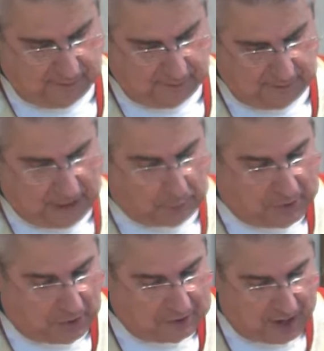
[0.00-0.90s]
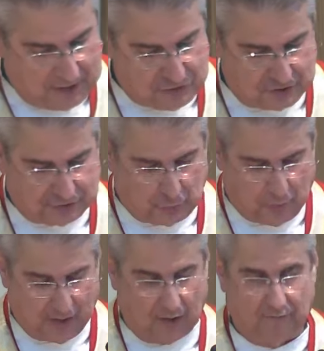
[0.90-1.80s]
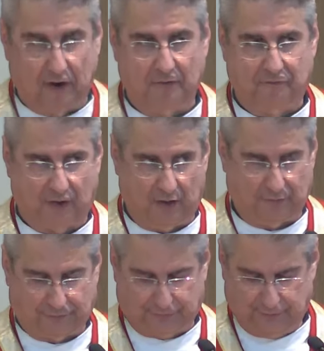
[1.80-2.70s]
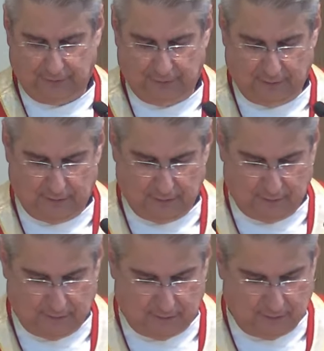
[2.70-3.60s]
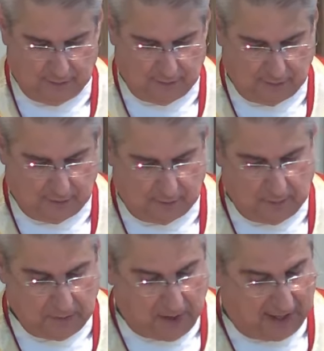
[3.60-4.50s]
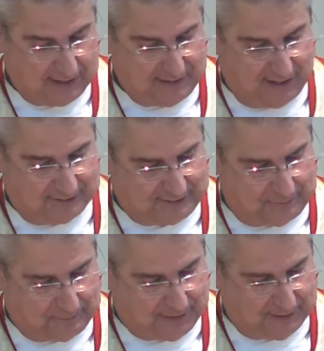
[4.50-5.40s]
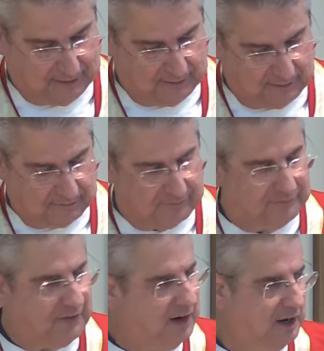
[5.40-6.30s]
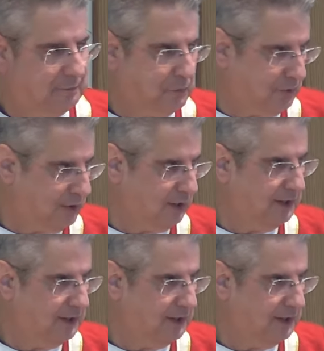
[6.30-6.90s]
Yet we are not just aware of our faults. We recognize something far more